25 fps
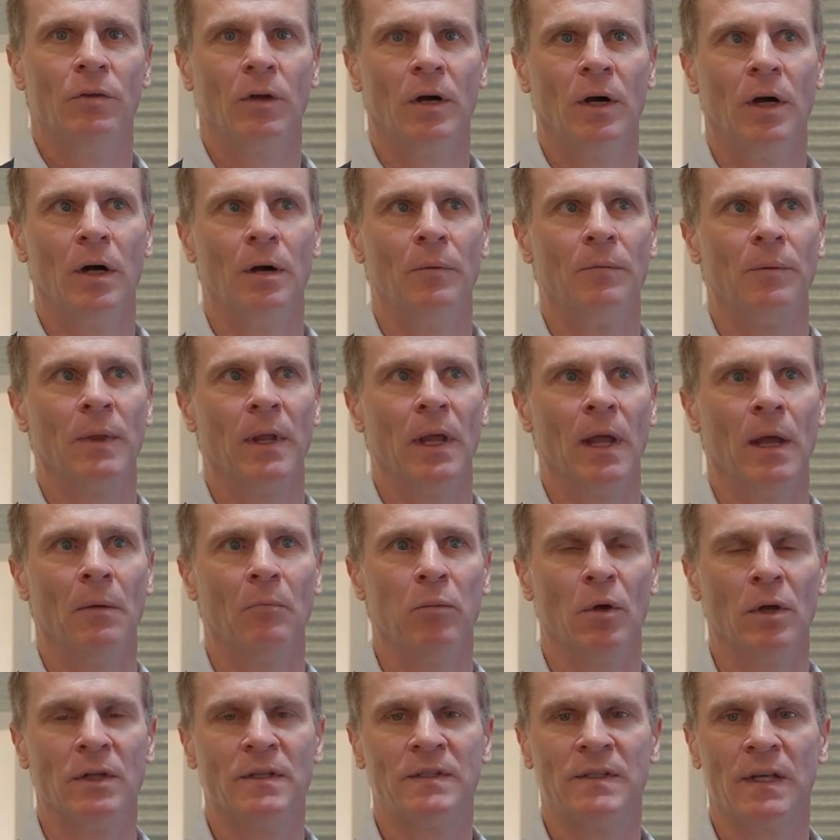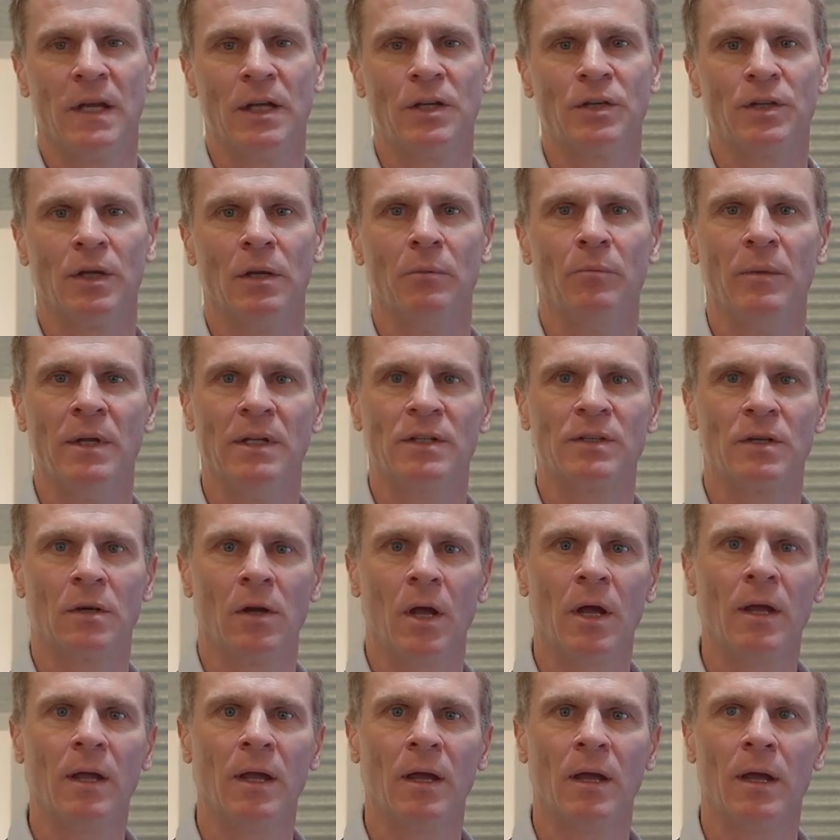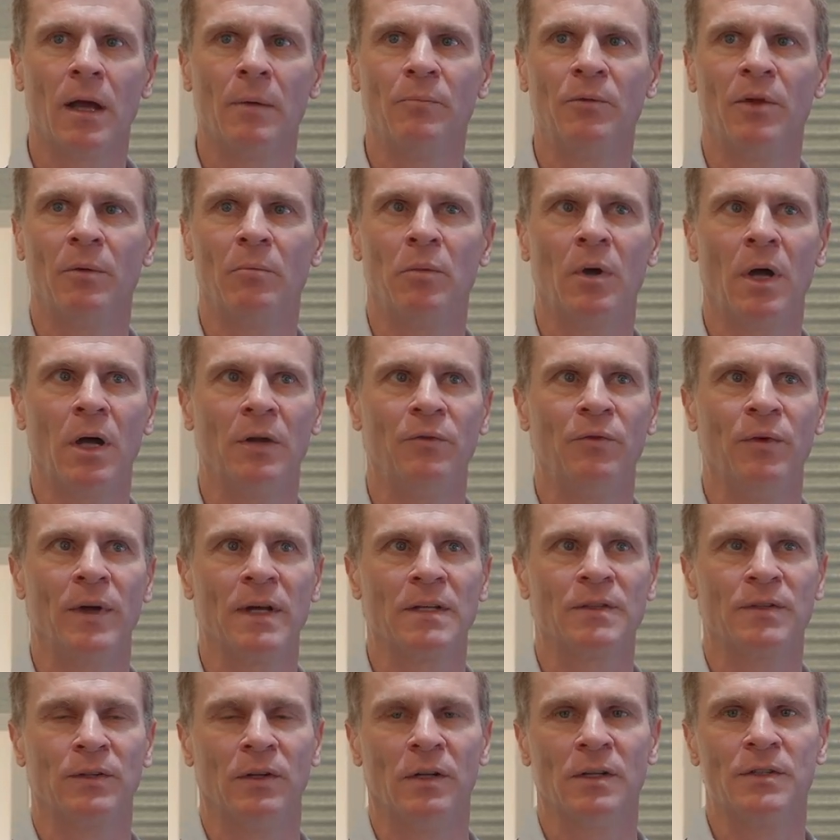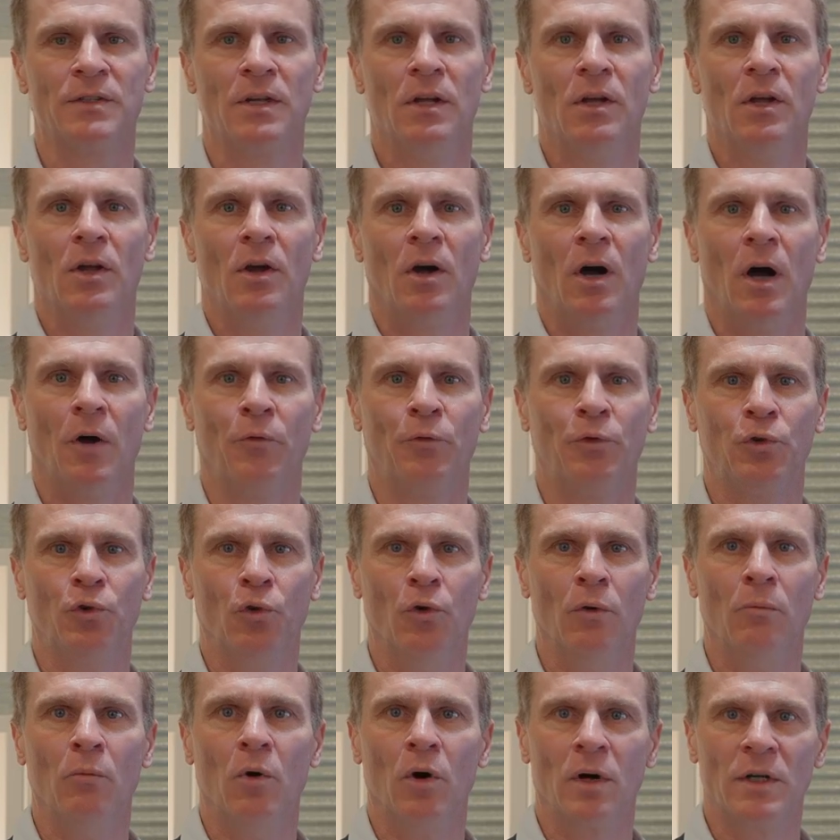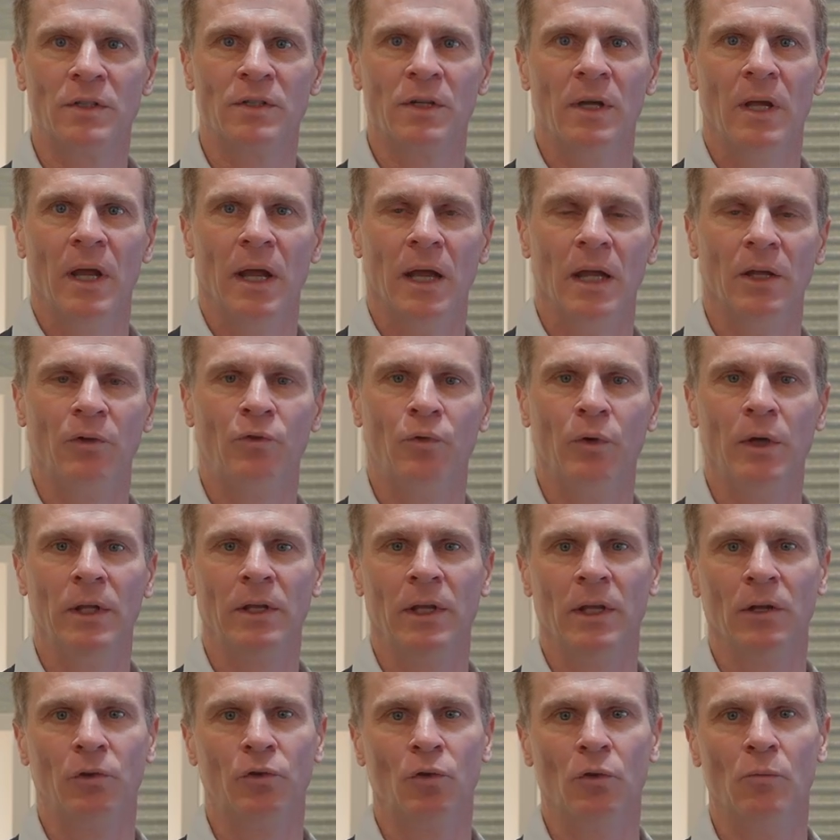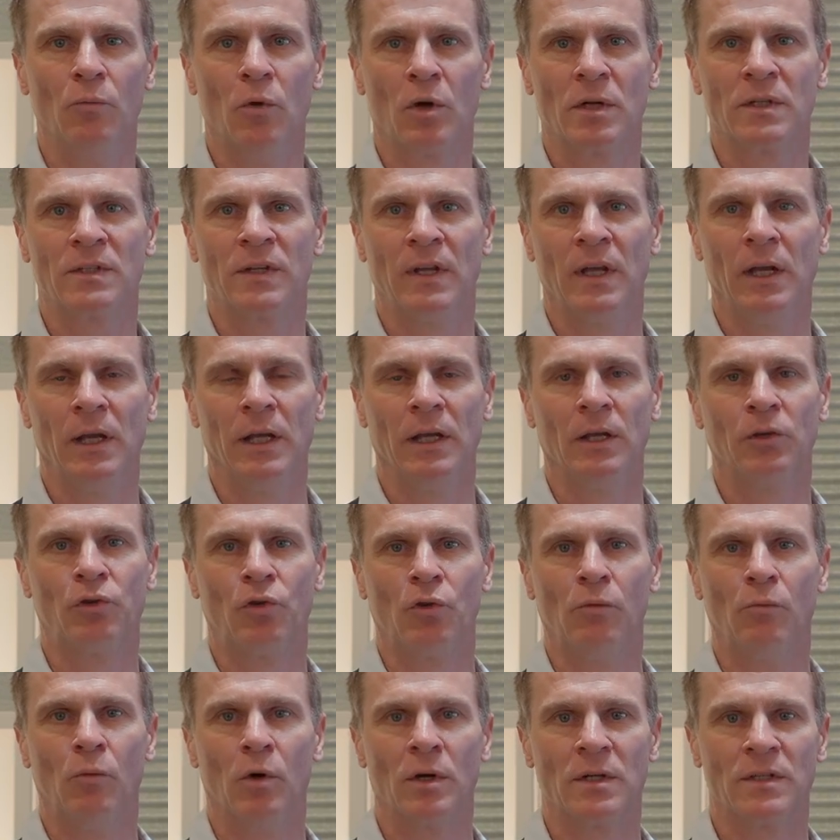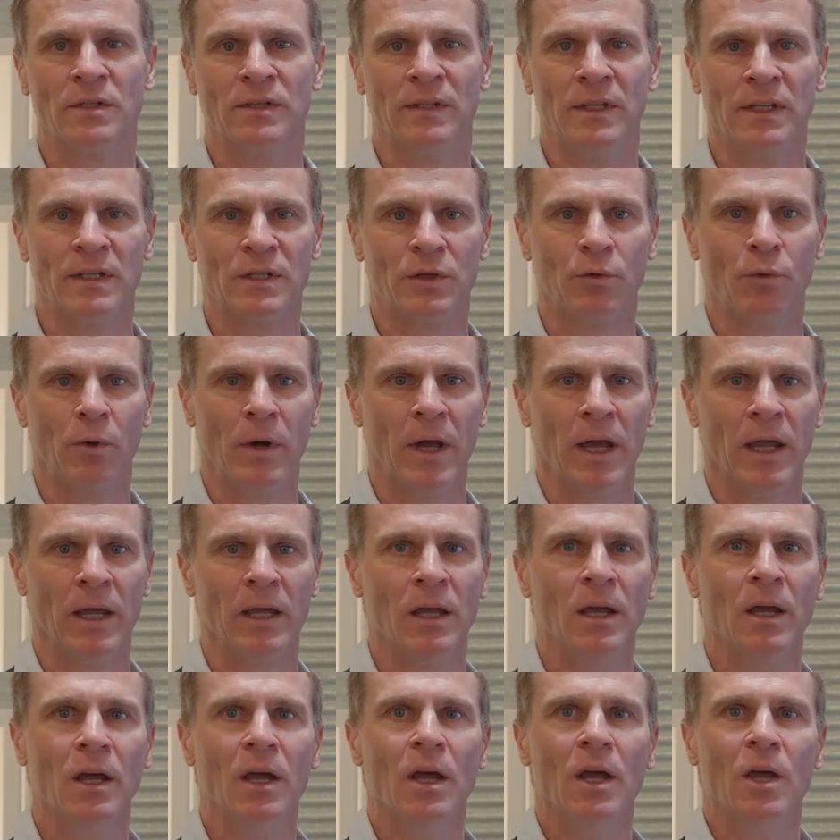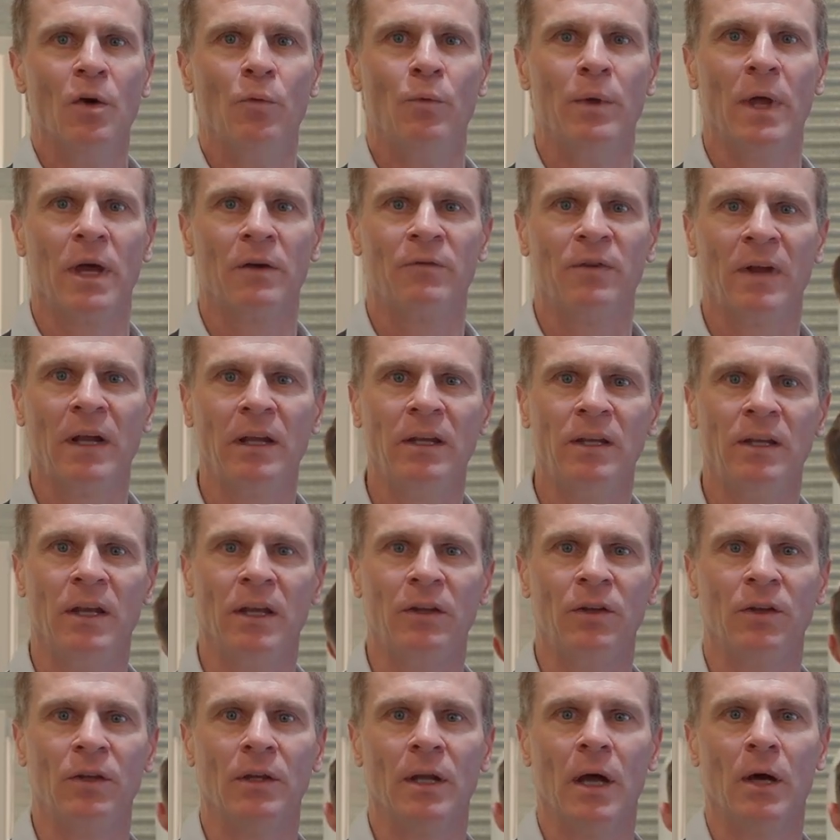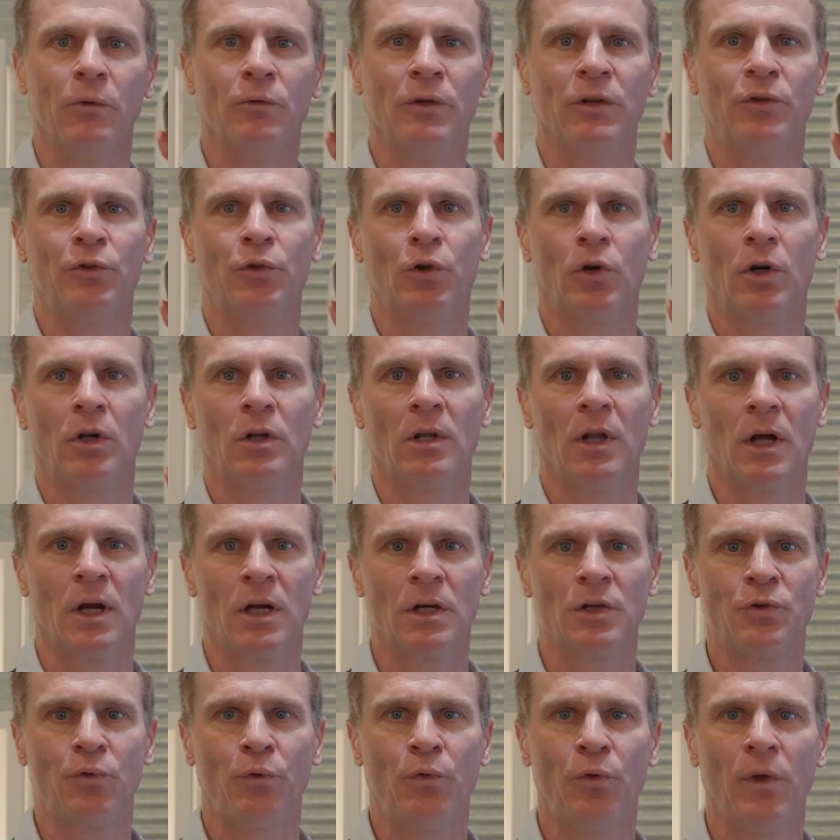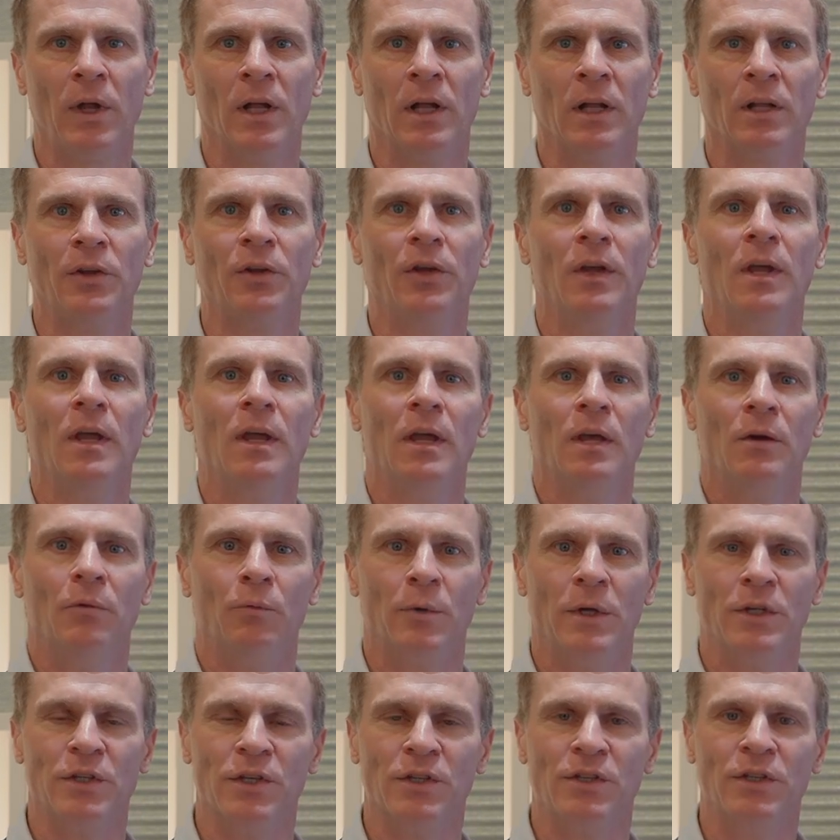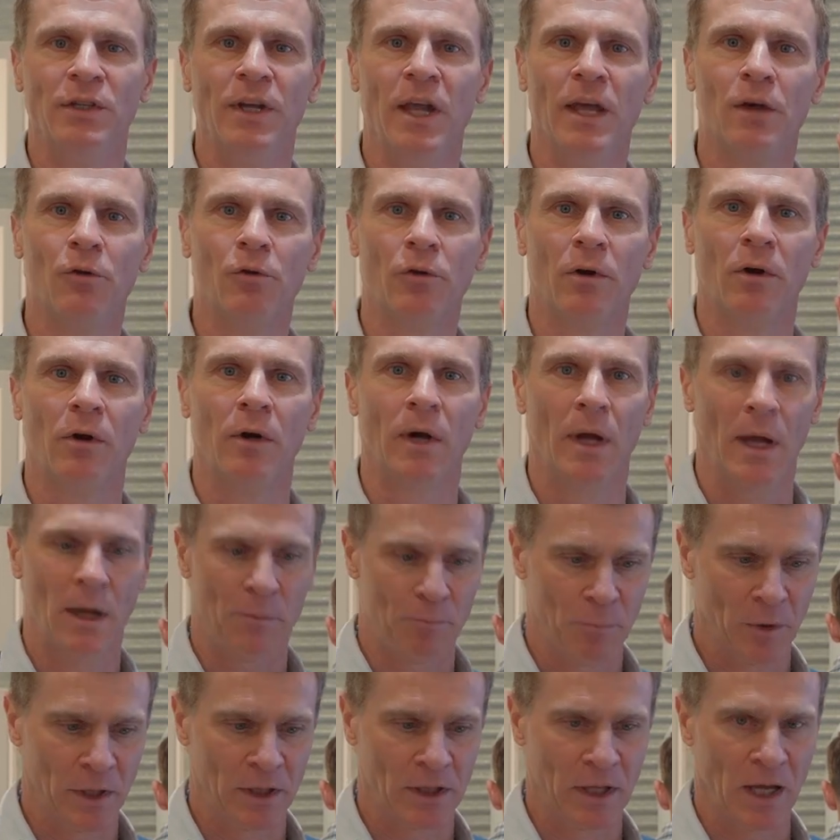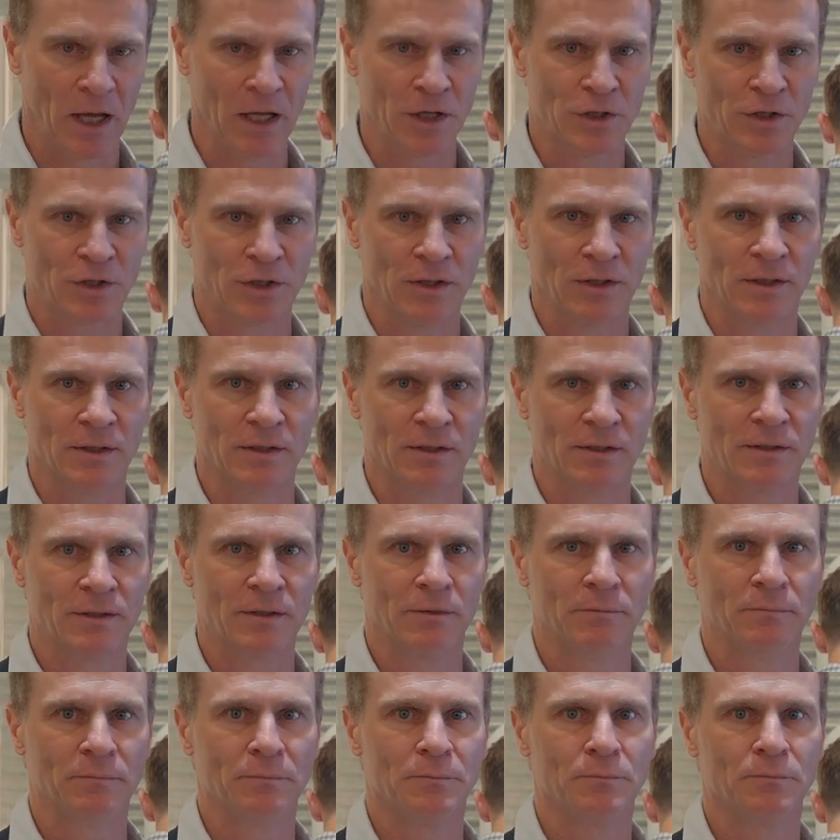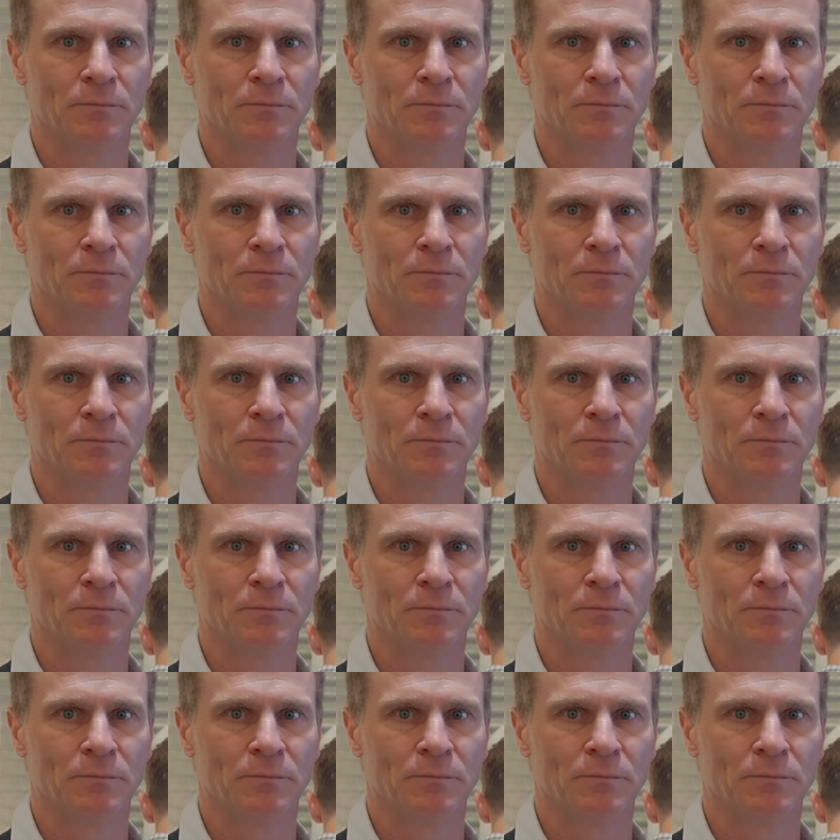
um, embolization means clogging up the blood vessels of tumors and treating tumors, killing tumors this way. We are validating now the third large field which is neural applications.